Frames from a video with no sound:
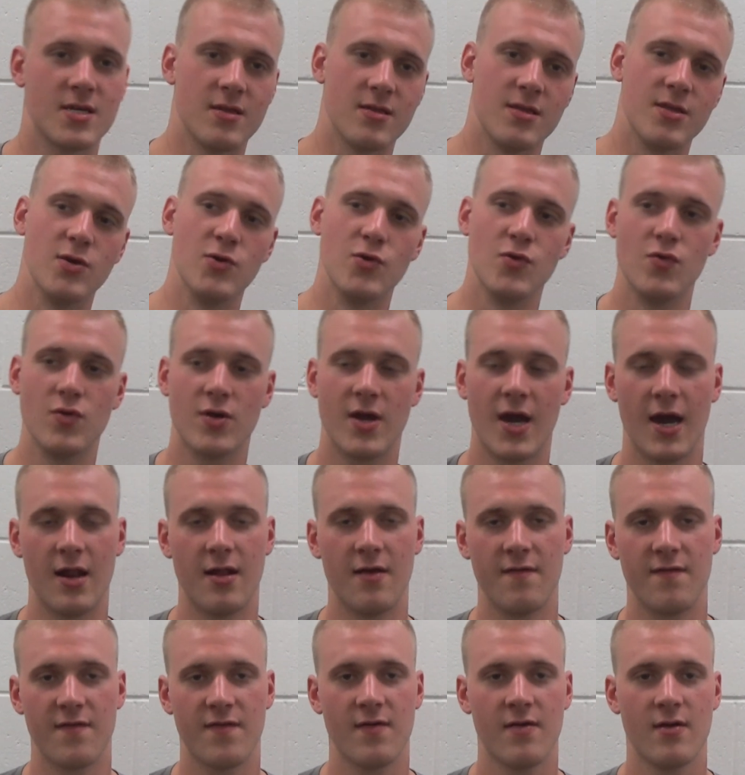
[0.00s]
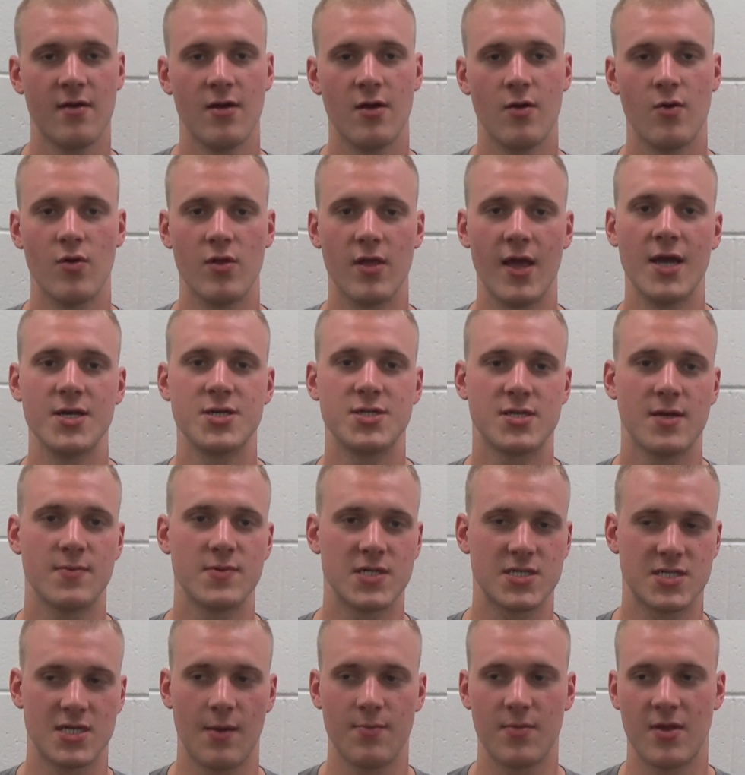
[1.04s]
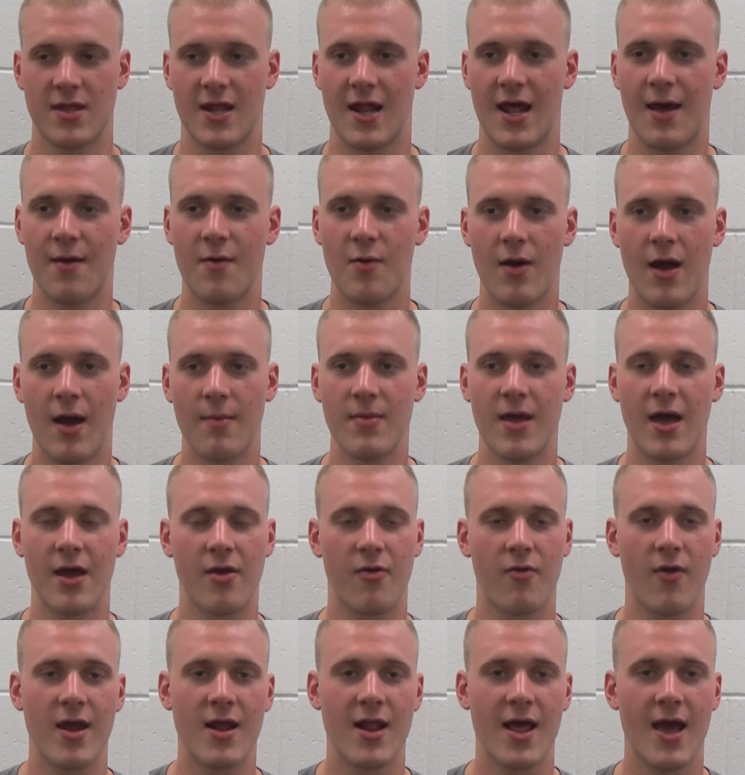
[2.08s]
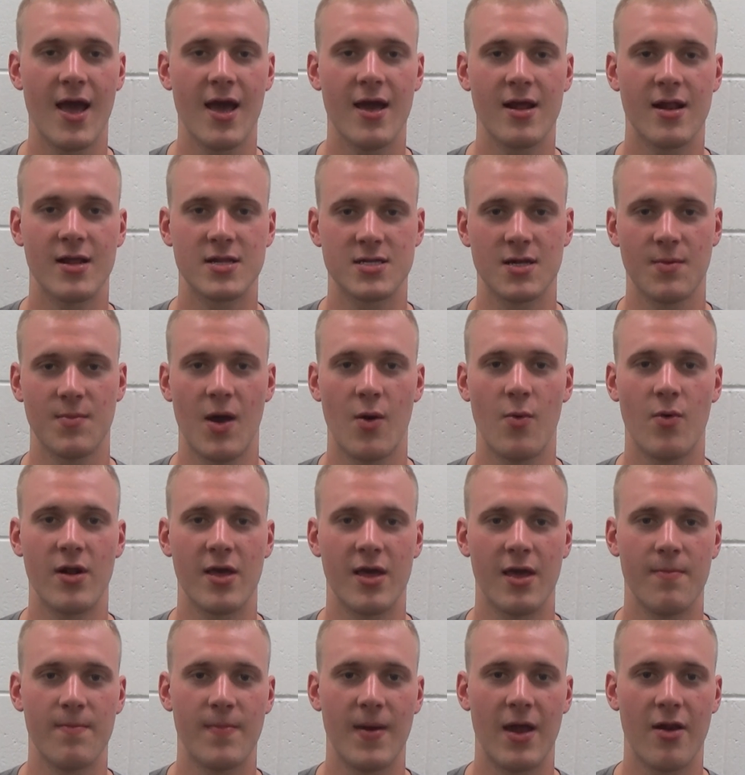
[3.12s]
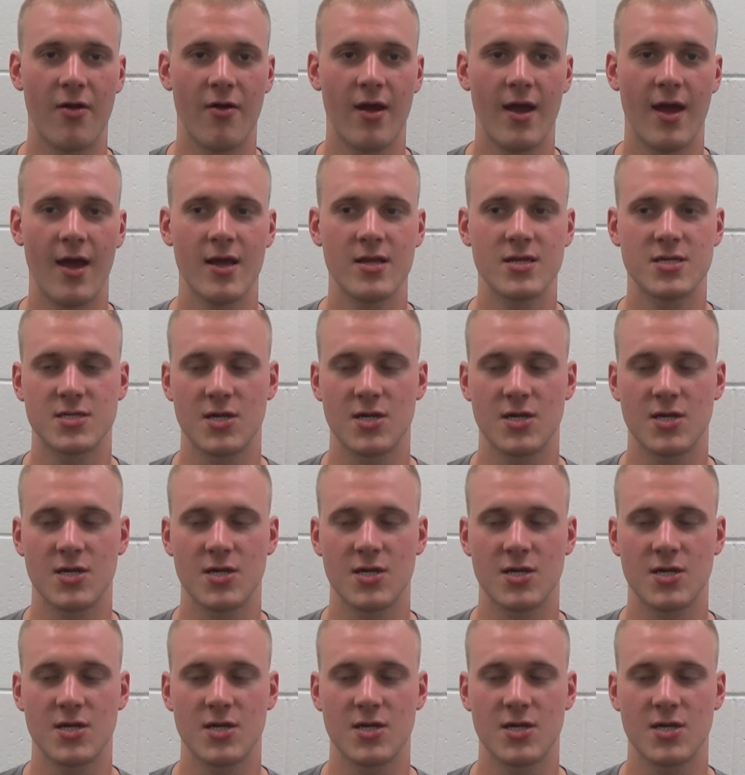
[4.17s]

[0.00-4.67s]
and new kind of relationships is something that I'm not great at and something I want to get better at.